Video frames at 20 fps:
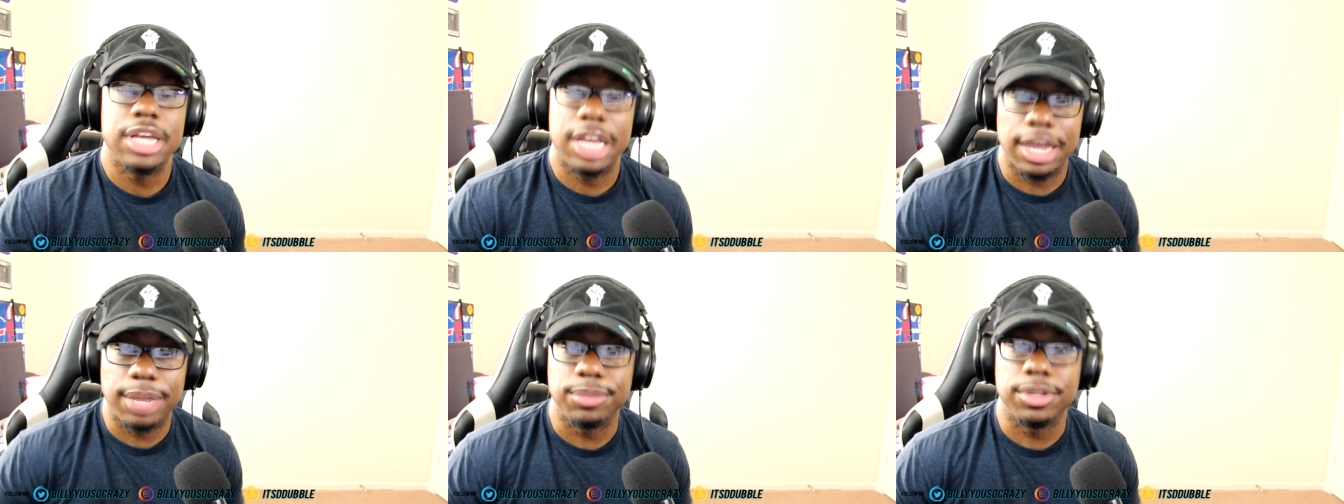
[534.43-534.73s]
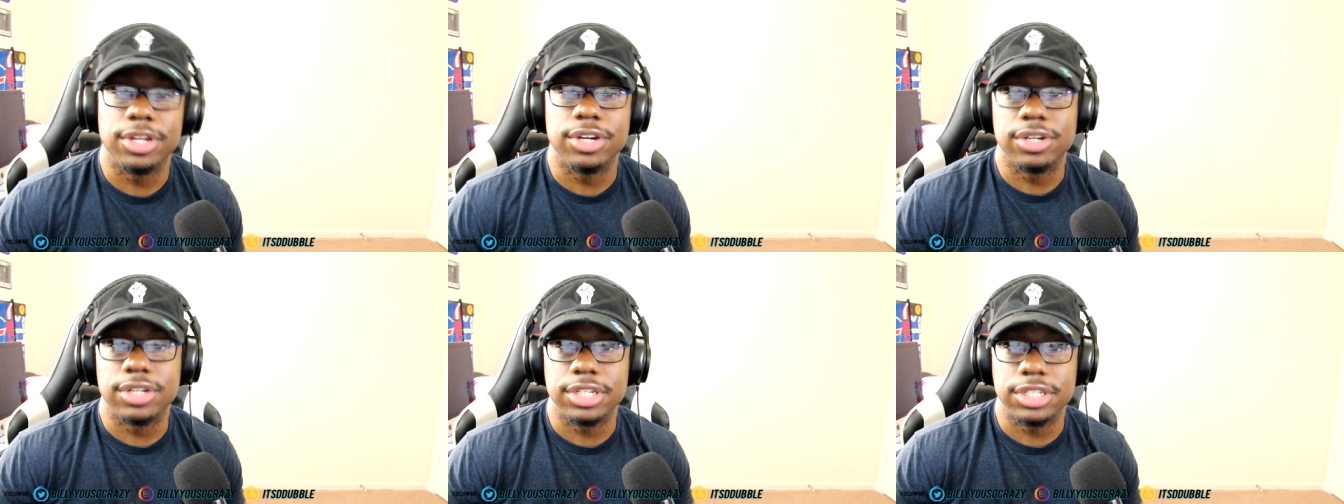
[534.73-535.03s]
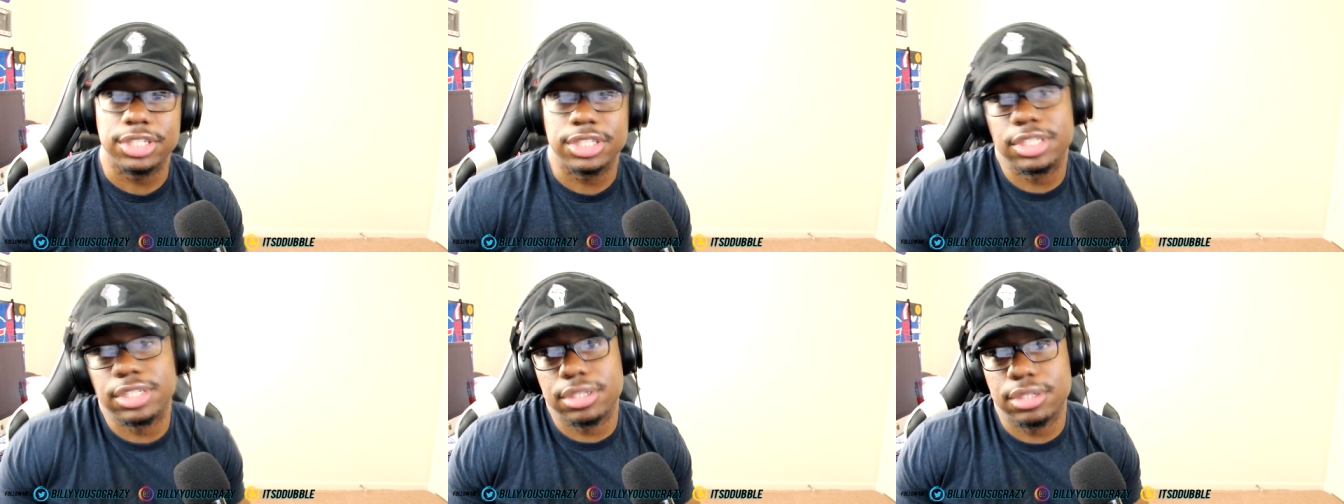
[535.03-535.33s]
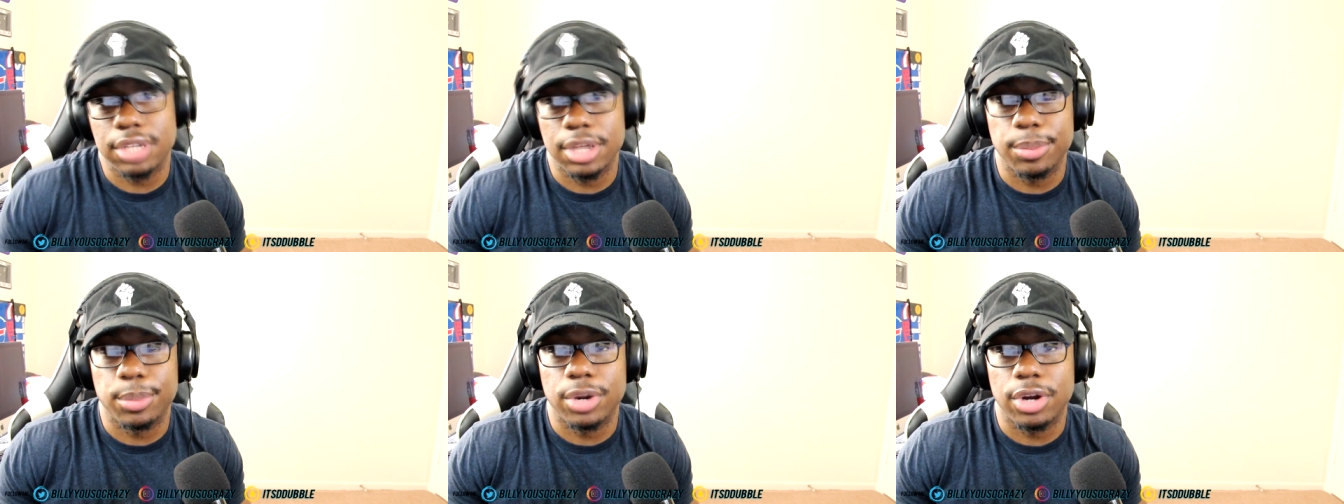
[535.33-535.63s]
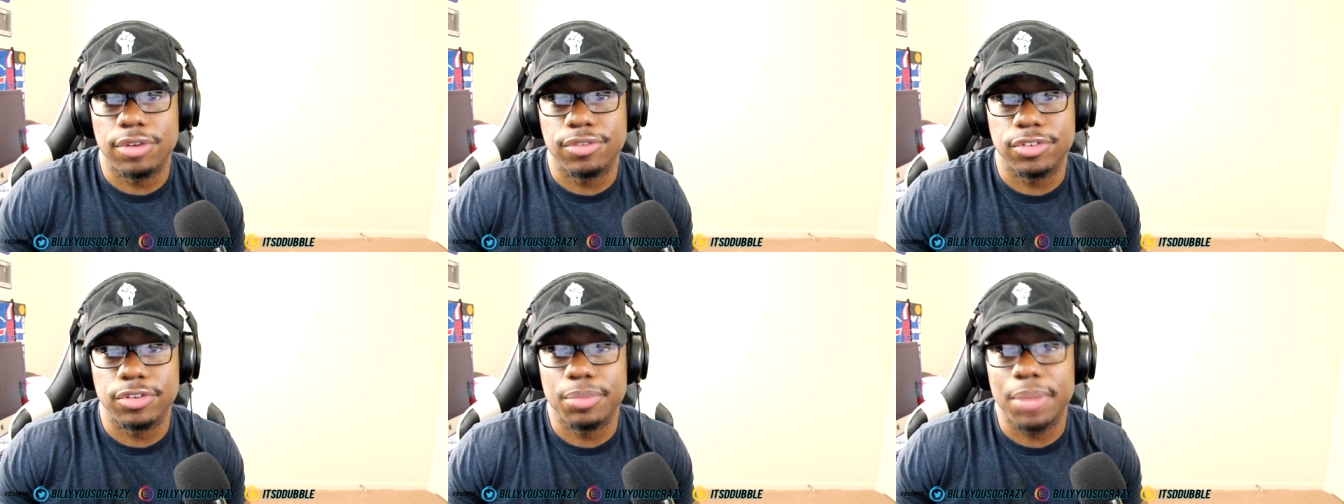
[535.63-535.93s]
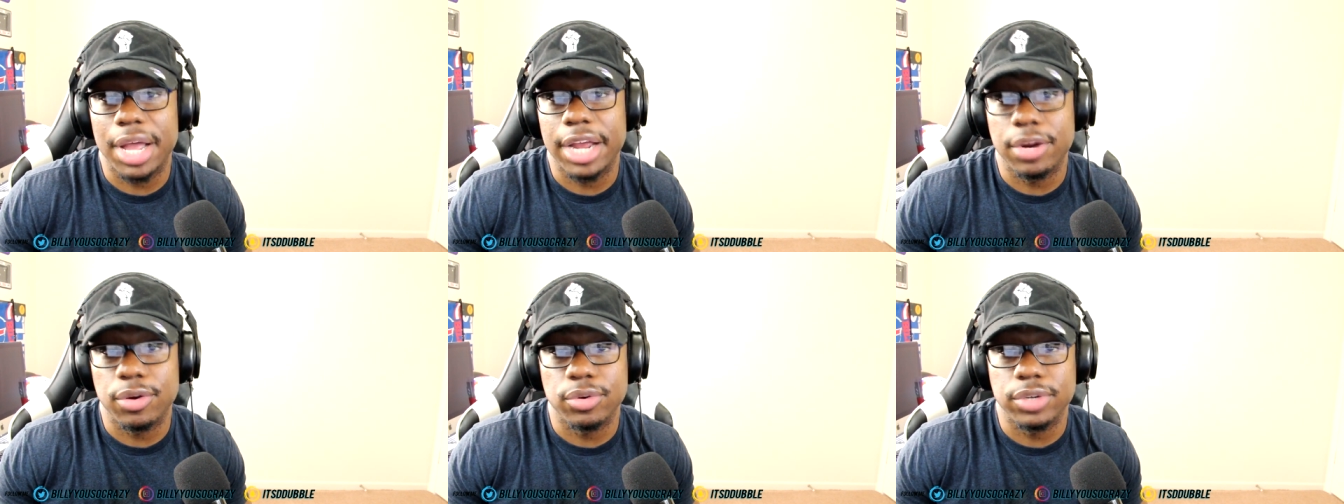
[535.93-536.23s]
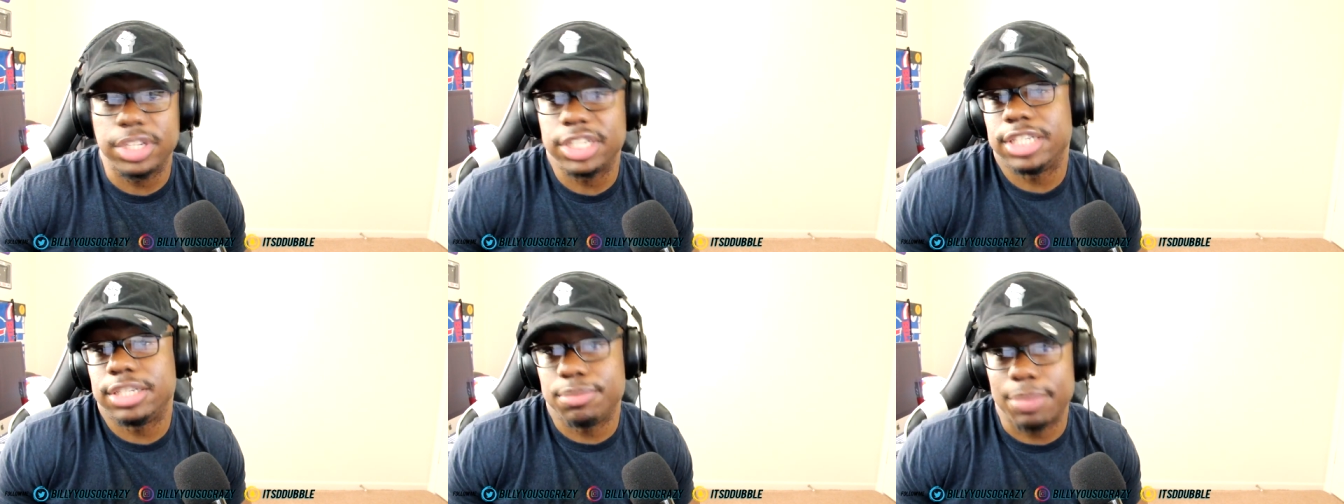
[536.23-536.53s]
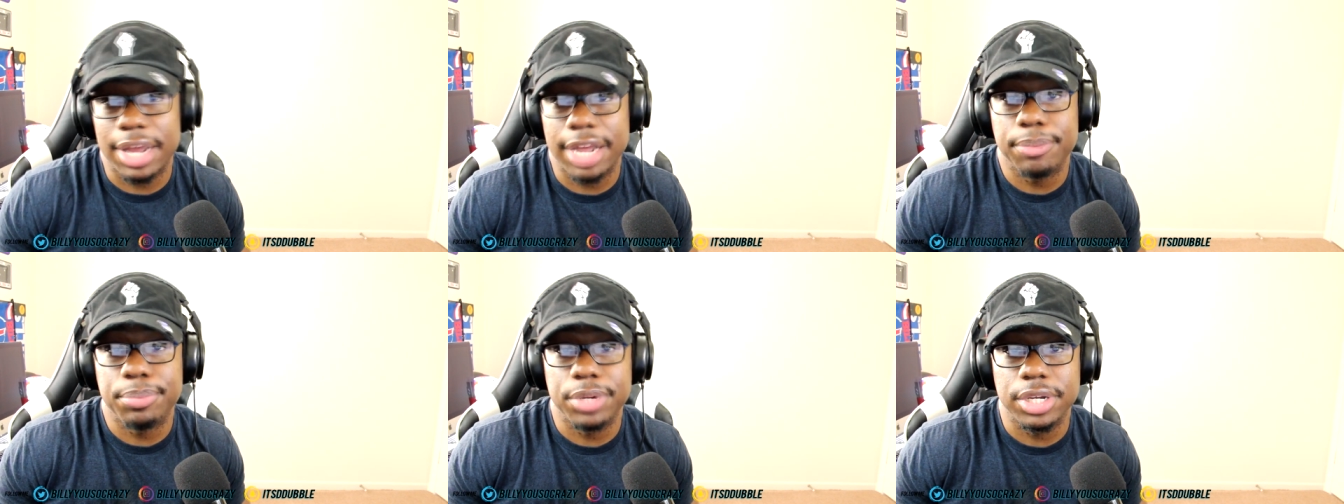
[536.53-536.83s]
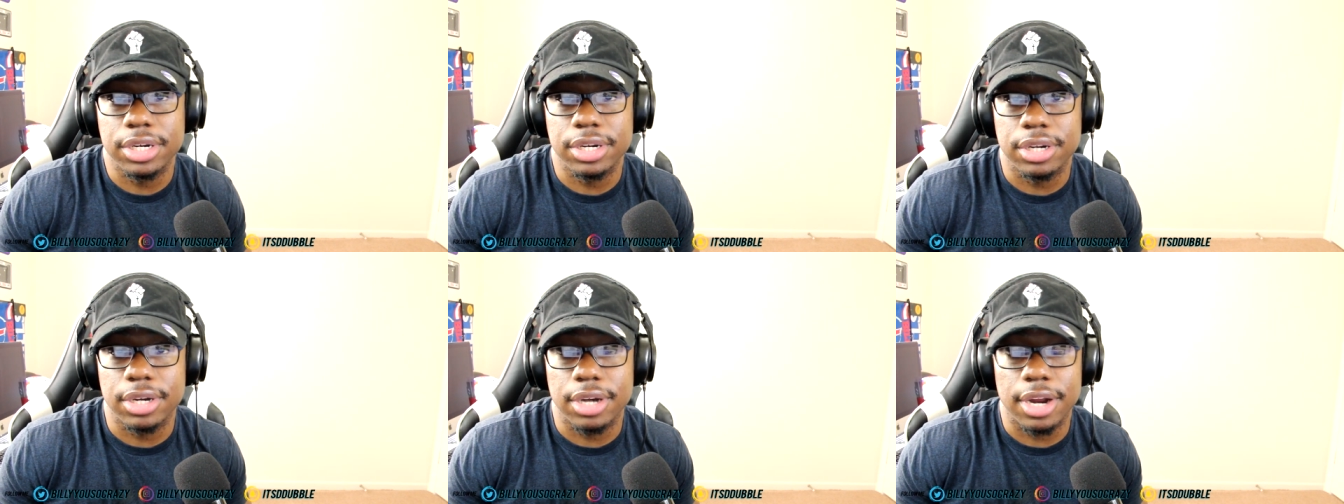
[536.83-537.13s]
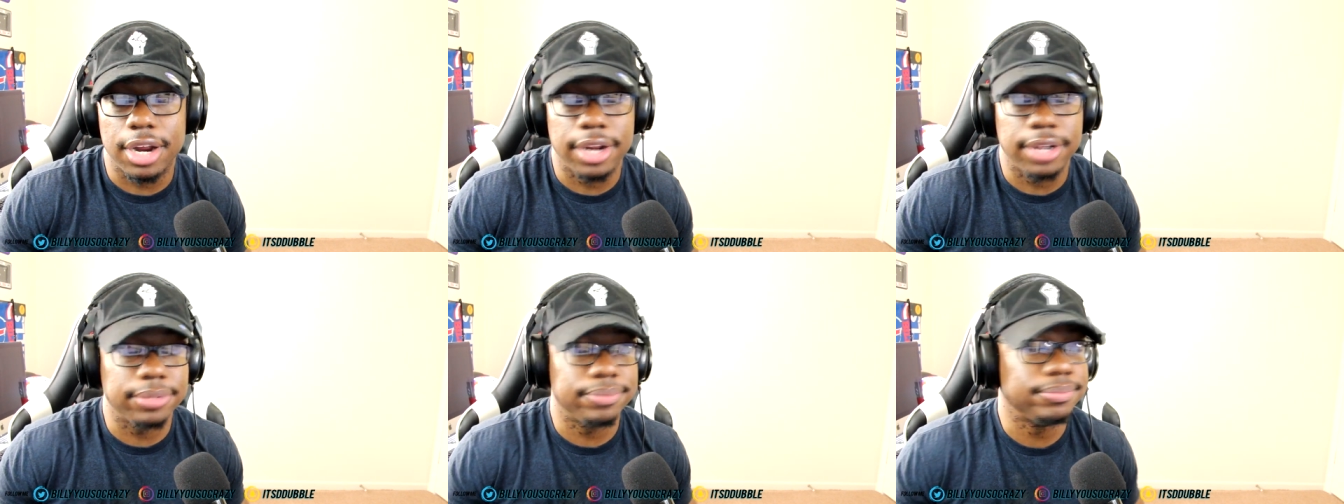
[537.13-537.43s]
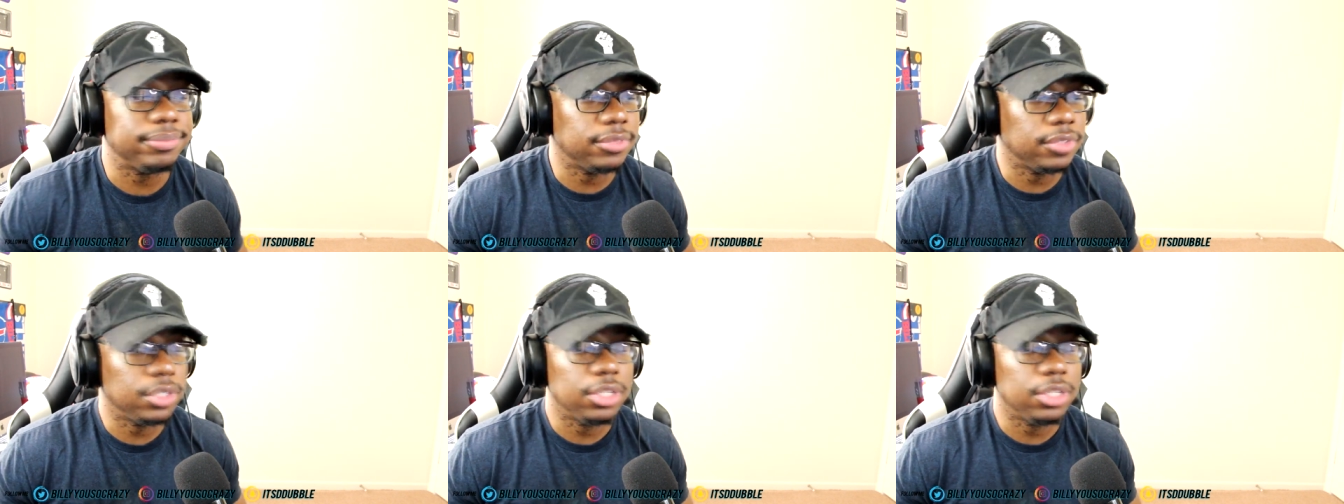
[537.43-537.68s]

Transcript: I'm literally just coming off of my own. This is my opinion. All right.